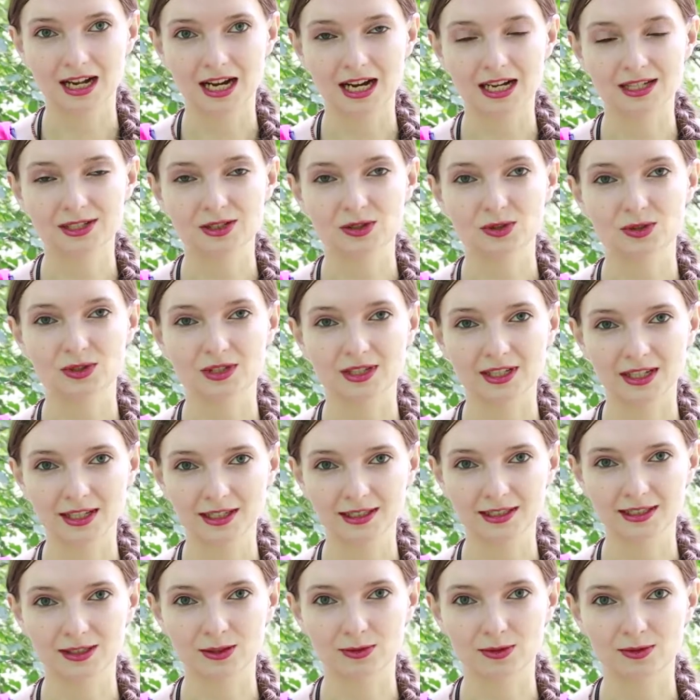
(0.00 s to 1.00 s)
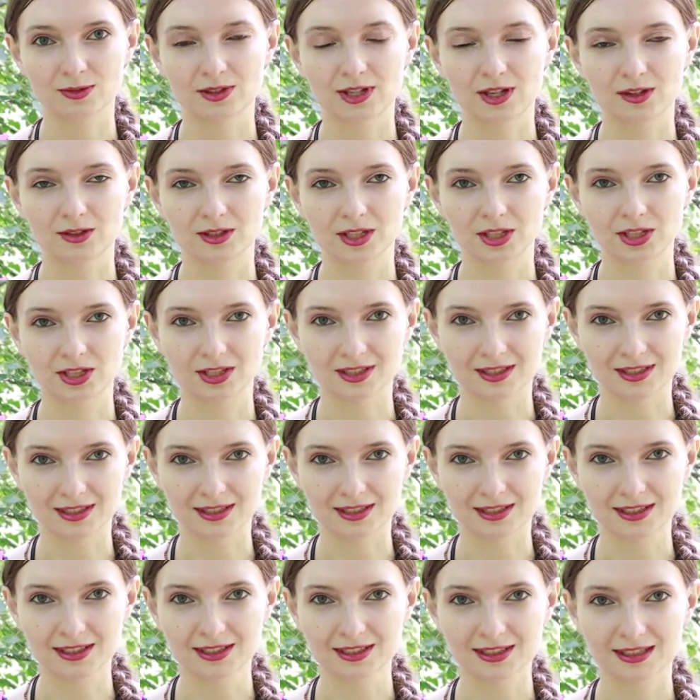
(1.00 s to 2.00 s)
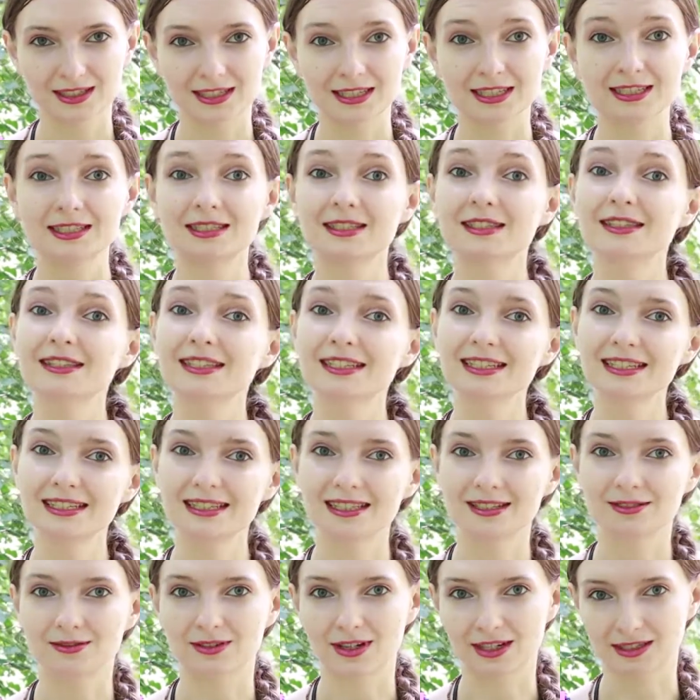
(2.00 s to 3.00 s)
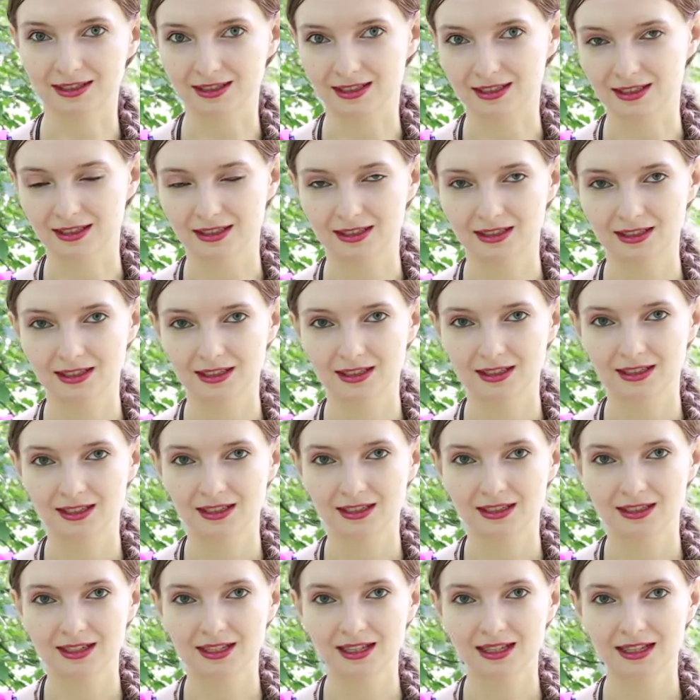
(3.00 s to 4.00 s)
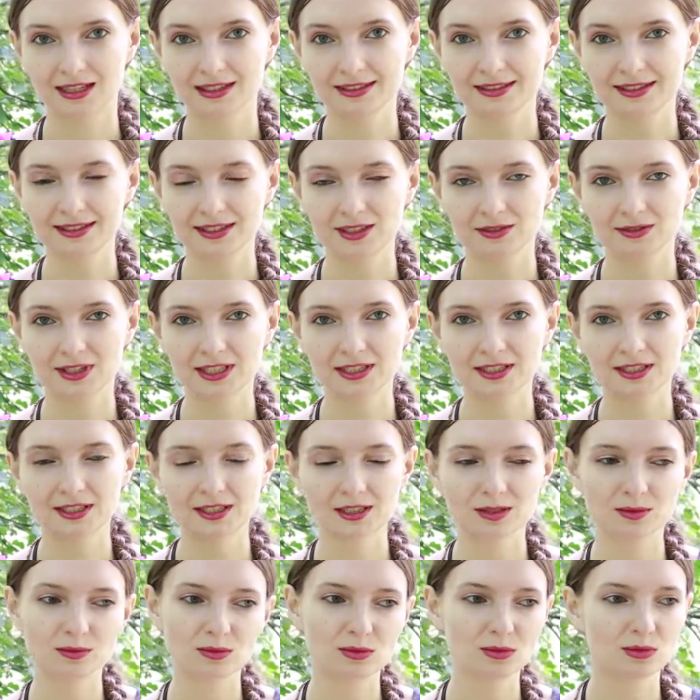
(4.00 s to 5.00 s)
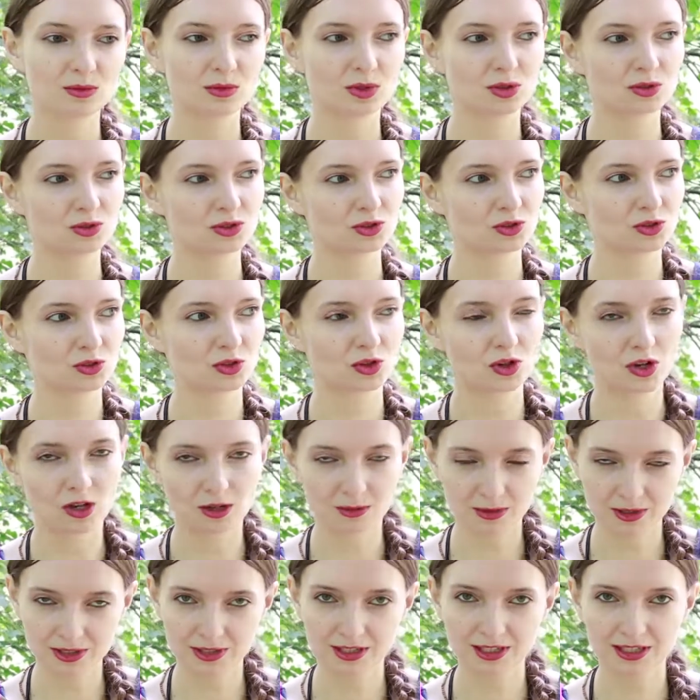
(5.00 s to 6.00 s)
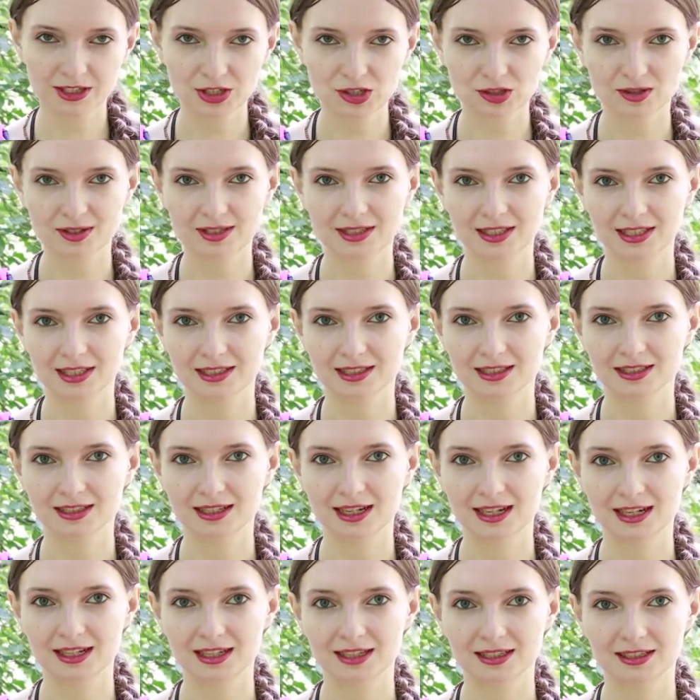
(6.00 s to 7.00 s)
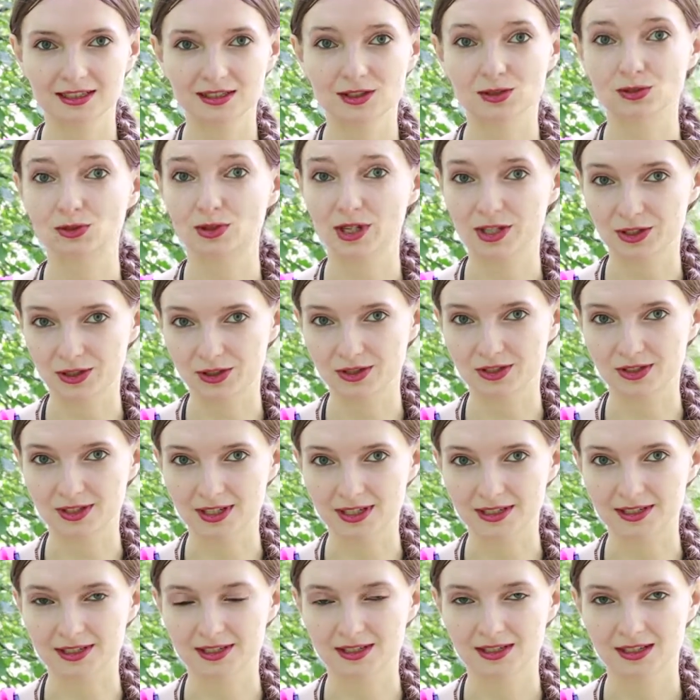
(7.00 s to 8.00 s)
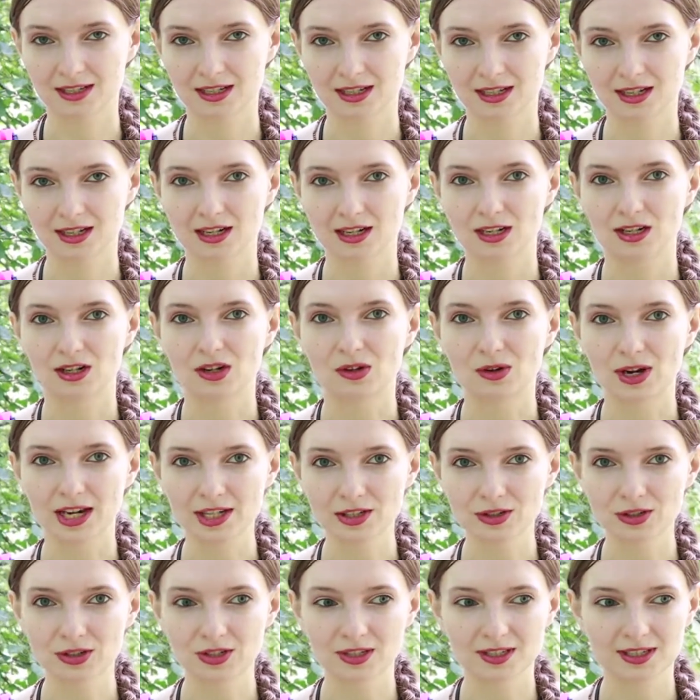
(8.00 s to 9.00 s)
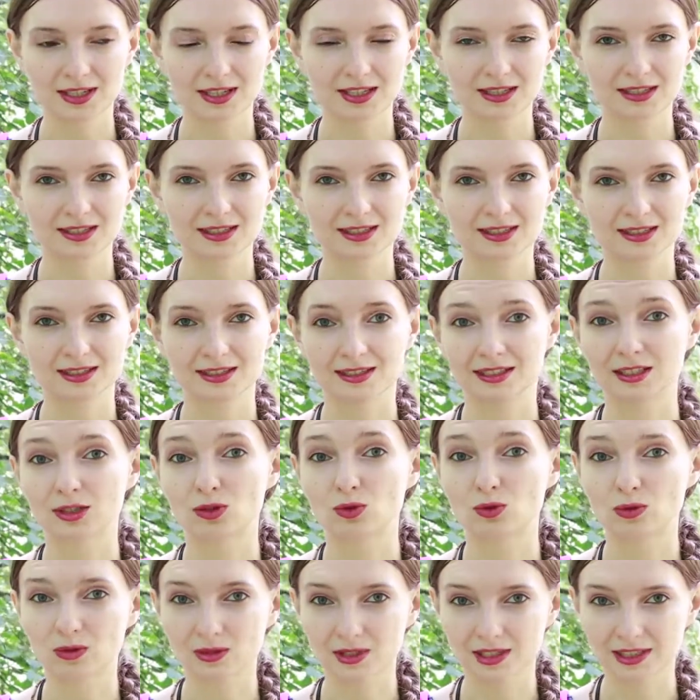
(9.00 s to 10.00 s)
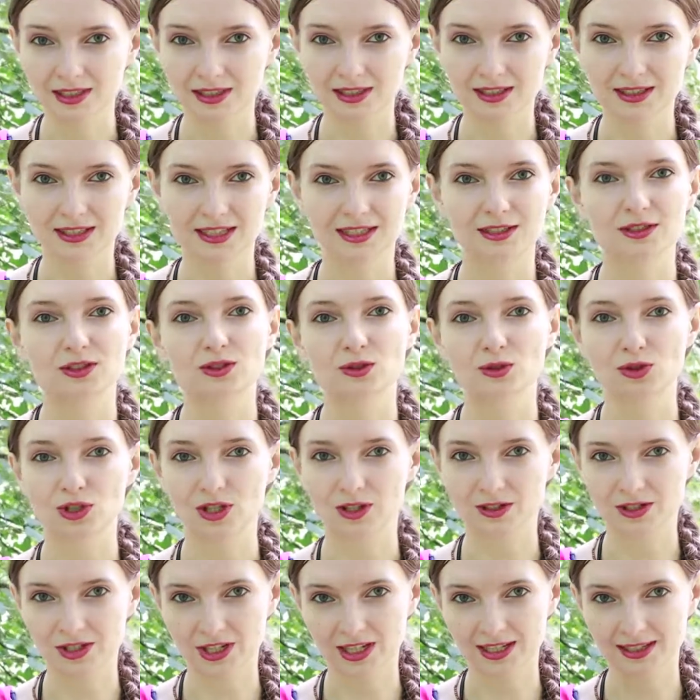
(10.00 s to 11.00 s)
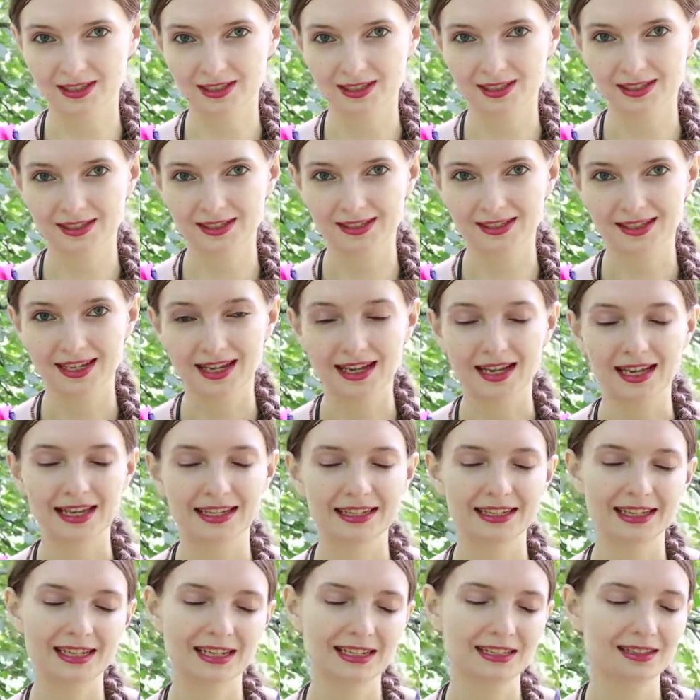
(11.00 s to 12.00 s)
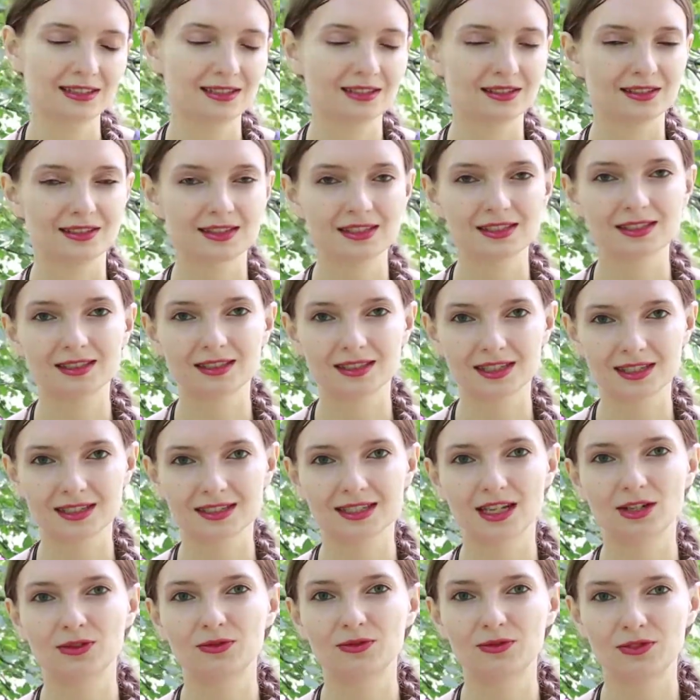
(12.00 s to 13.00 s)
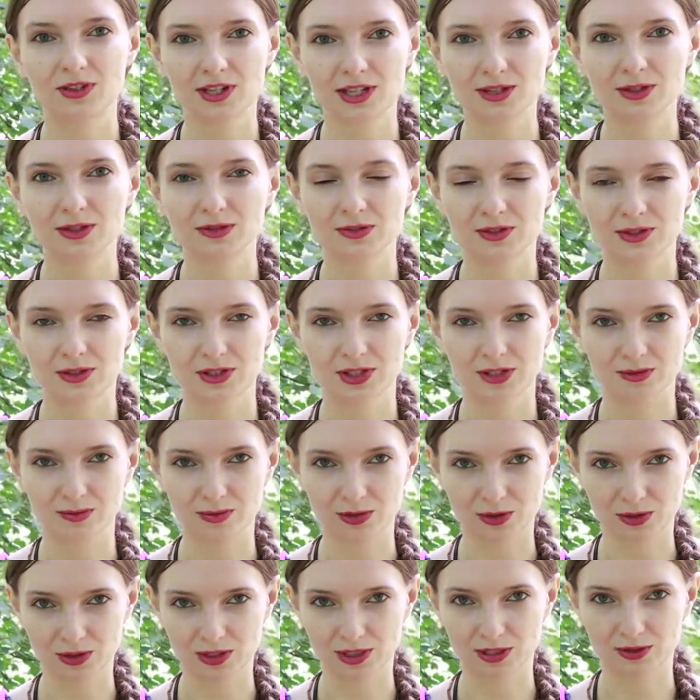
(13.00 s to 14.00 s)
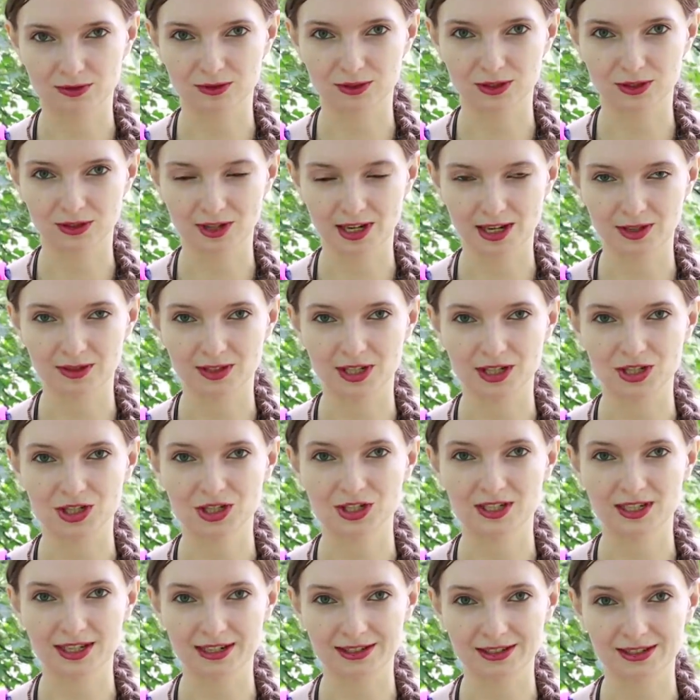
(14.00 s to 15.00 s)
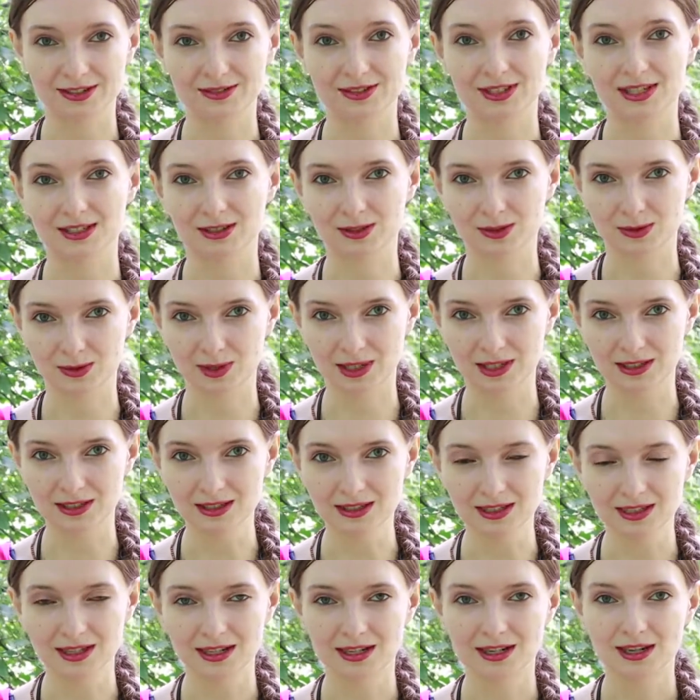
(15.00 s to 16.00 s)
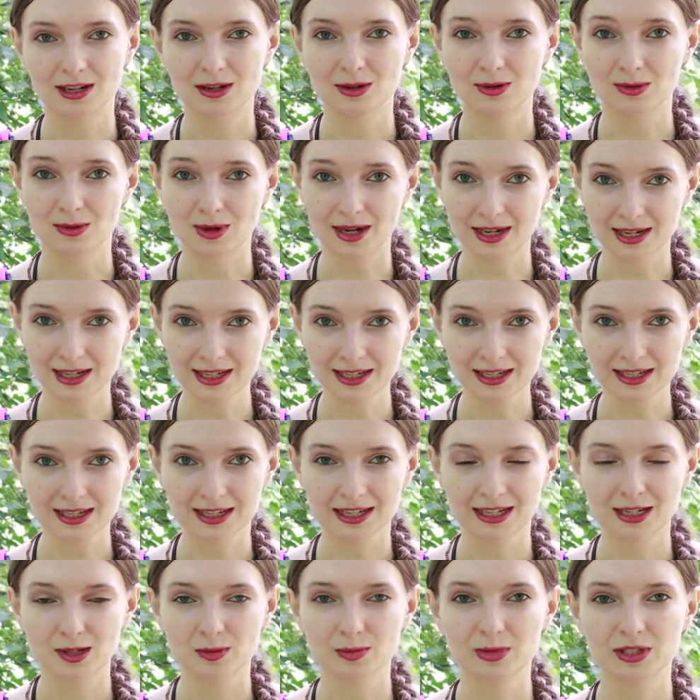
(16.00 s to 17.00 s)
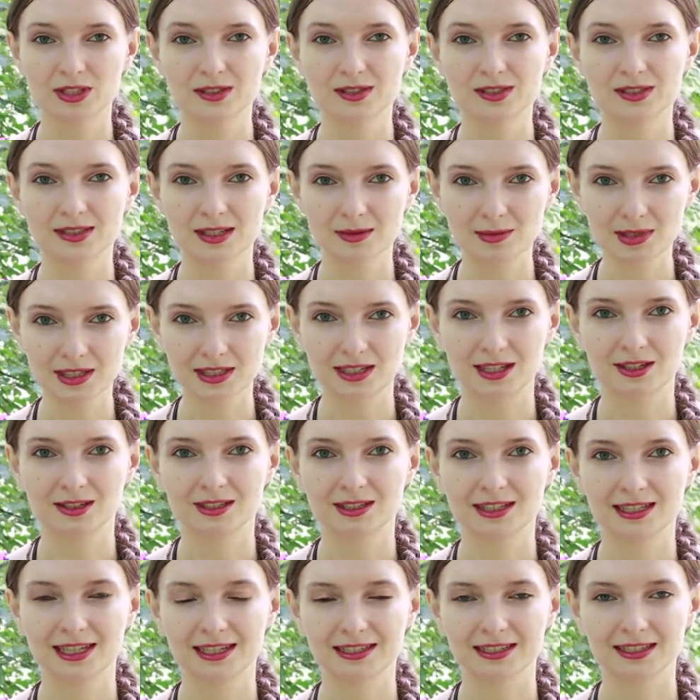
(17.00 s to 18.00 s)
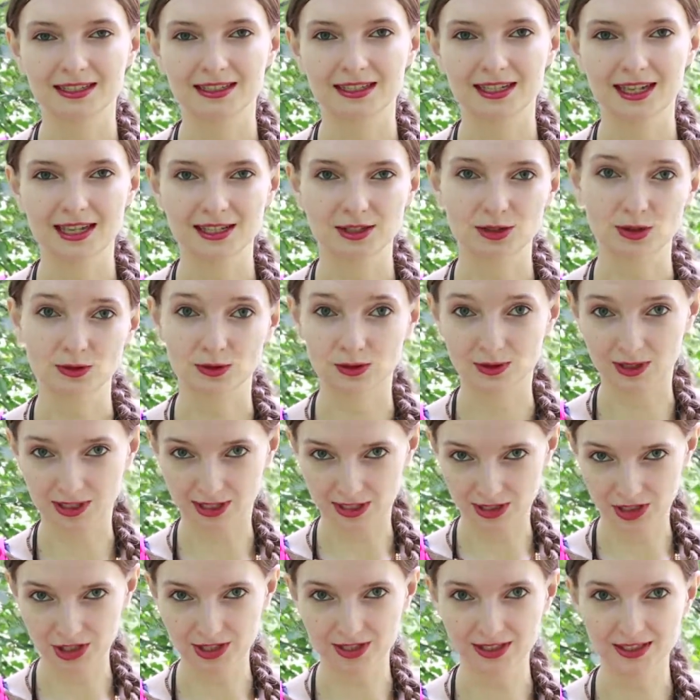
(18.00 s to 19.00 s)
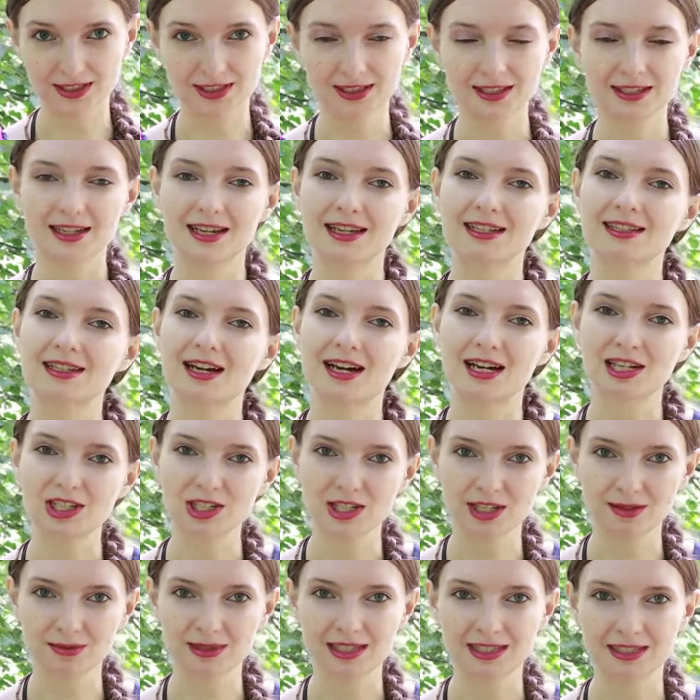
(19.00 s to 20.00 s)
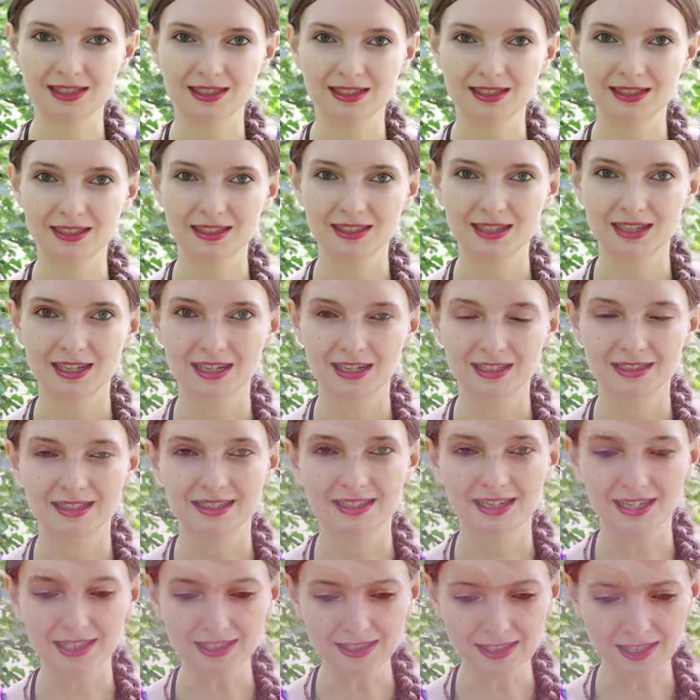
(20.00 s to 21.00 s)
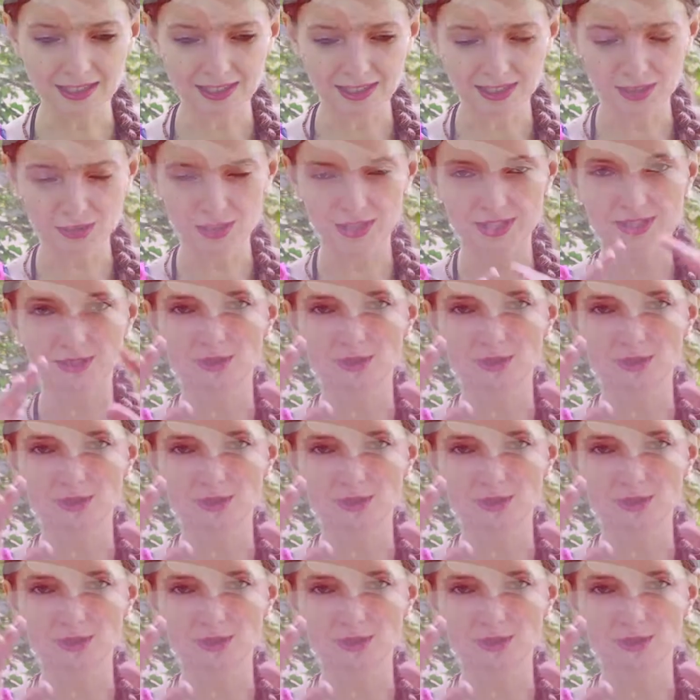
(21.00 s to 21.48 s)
associated with Trayodashi Tithi is Nitivati. And Nitivati is most commonly translated as righteousness. Righteousness, equality, and social justice, again, these things are very, very important for Trayodashi natives as well. Why? Because similarly, like in case of Dvadashi Tithi and Ashtami Tithi, the yantra here is